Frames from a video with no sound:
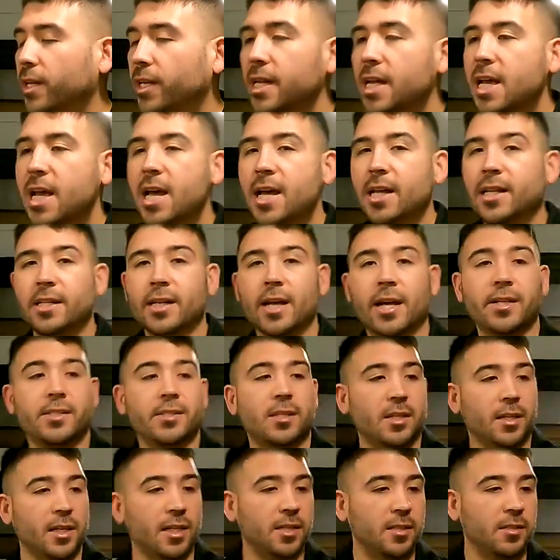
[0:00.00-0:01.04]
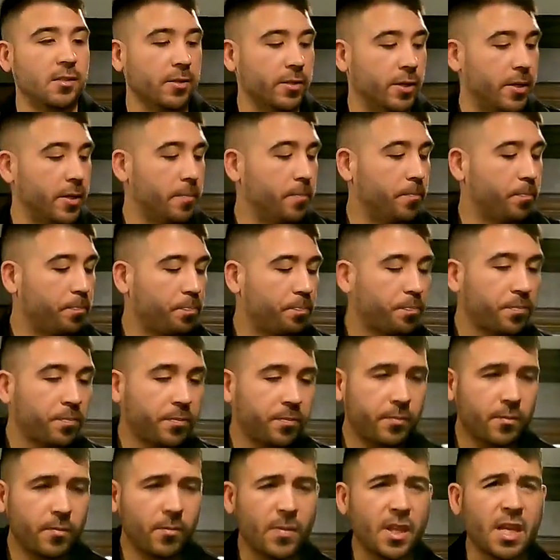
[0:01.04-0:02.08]
it nice and easily.
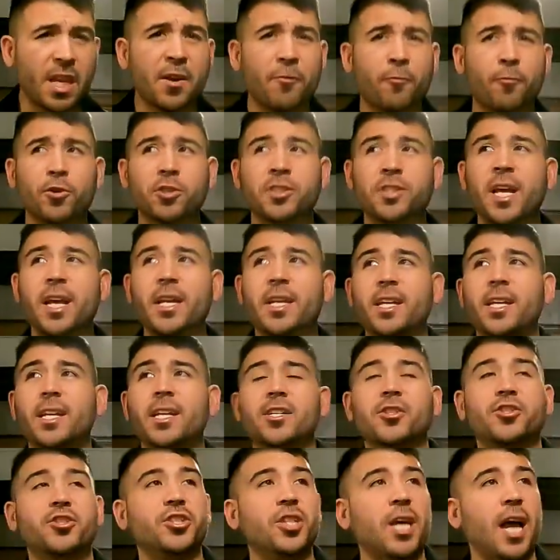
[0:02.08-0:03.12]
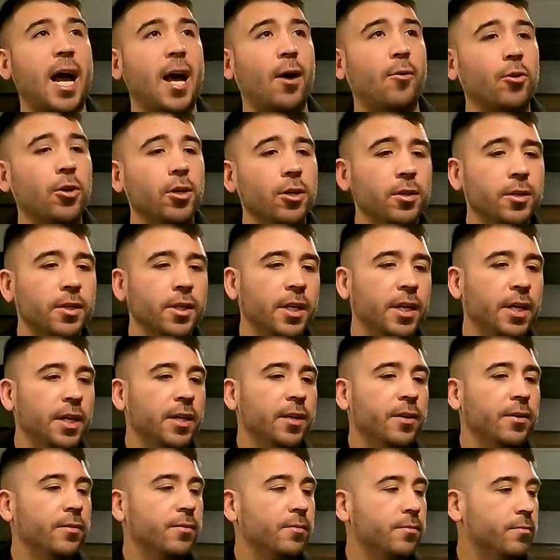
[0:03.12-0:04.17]
If we're taking a shower,
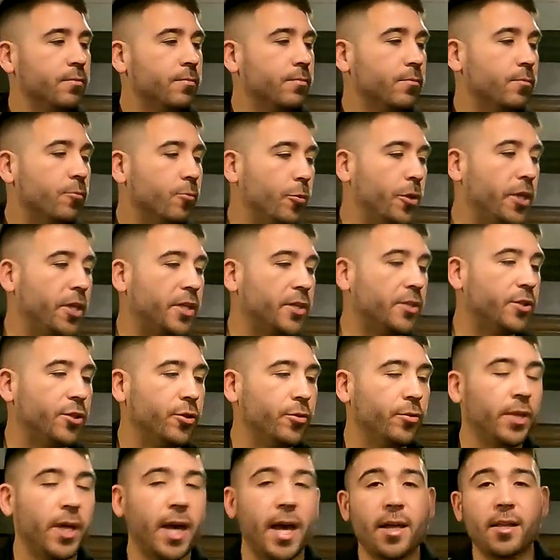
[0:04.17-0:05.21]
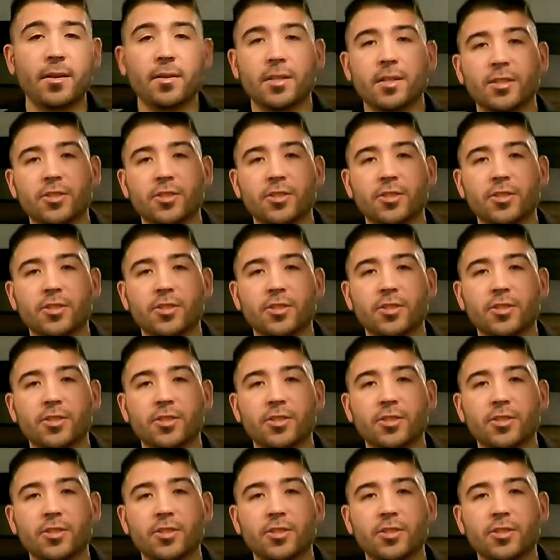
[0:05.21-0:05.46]
we can do that.